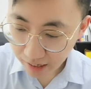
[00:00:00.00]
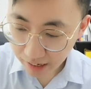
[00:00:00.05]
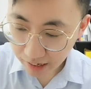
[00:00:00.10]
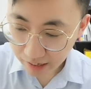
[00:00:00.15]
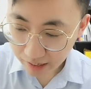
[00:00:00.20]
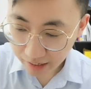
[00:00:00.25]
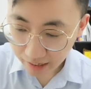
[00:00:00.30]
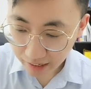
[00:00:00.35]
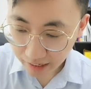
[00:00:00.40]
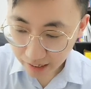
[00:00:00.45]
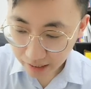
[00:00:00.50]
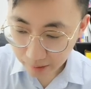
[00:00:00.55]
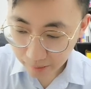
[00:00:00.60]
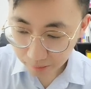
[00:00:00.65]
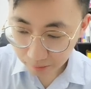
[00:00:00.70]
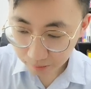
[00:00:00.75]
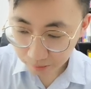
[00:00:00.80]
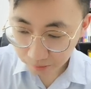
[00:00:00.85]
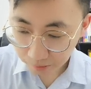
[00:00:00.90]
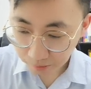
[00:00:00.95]
and 8
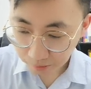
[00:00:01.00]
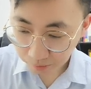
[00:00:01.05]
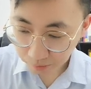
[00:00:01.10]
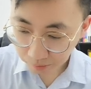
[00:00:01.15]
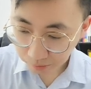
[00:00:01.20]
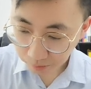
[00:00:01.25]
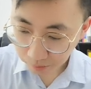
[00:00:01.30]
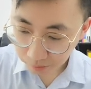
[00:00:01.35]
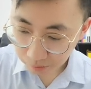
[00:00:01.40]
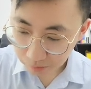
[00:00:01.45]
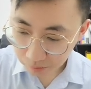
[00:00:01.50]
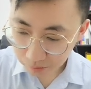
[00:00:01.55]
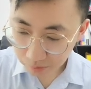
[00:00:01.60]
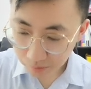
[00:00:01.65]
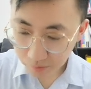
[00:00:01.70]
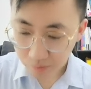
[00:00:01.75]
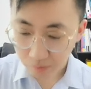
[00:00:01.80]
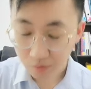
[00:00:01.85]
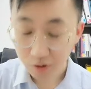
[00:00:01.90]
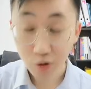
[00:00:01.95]

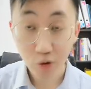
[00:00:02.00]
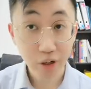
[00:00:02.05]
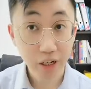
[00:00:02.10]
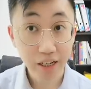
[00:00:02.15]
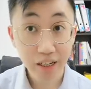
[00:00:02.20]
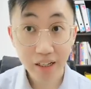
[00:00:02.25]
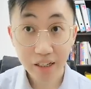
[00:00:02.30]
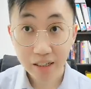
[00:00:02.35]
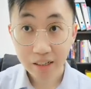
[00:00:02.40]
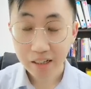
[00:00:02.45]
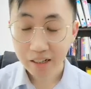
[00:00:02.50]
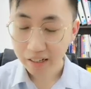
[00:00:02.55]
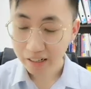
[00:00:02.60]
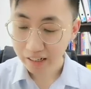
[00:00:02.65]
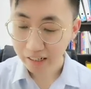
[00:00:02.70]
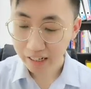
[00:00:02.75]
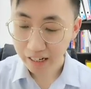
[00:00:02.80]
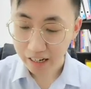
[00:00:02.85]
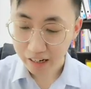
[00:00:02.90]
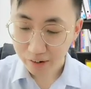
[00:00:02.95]
okay
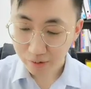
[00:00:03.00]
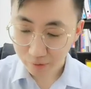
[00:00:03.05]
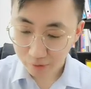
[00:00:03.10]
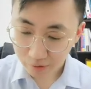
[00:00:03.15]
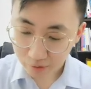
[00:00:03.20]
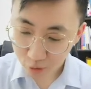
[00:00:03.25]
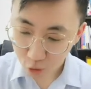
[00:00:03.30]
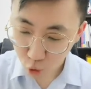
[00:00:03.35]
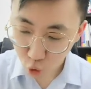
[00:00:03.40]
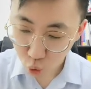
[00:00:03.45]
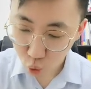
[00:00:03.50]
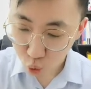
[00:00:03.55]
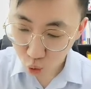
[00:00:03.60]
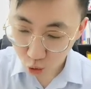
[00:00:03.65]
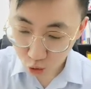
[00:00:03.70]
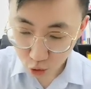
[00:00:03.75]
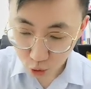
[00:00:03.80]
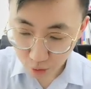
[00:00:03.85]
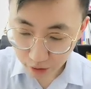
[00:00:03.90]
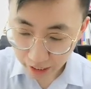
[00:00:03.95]
then 2
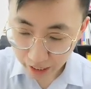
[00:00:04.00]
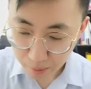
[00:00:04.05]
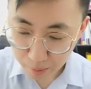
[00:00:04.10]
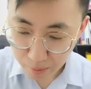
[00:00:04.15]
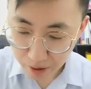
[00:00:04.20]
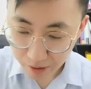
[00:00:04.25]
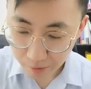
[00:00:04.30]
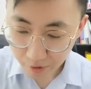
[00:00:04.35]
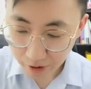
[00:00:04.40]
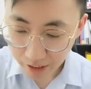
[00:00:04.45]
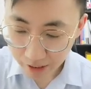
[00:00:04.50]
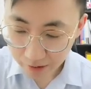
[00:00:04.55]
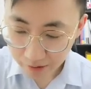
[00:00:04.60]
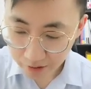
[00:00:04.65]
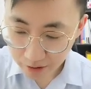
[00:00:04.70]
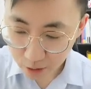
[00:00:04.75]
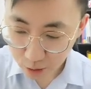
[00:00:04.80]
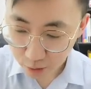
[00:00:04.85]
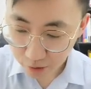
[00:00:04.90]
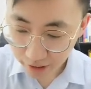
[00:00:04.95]
also can right
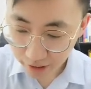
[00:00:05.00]
so